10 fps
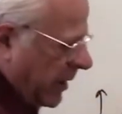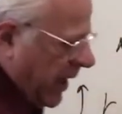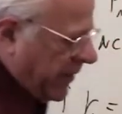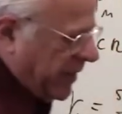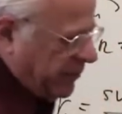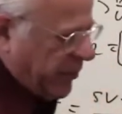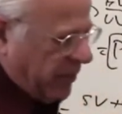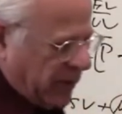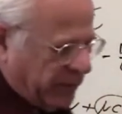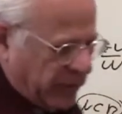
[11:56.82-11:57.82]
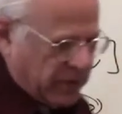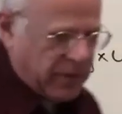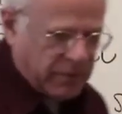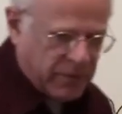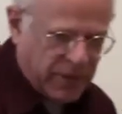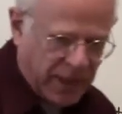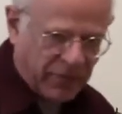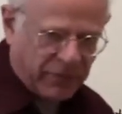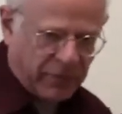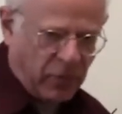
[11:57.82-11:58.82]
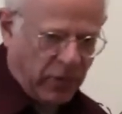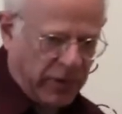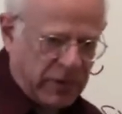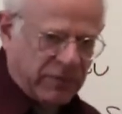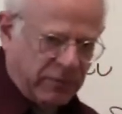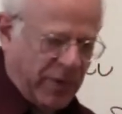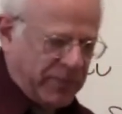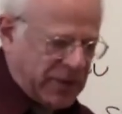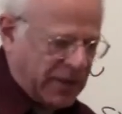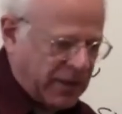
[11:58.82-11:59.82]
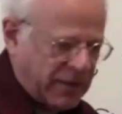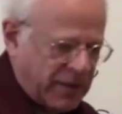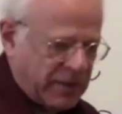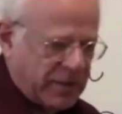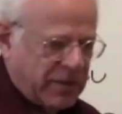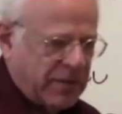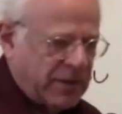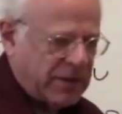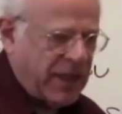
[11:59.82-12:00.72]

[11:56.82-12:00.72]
and the other lawyers representing the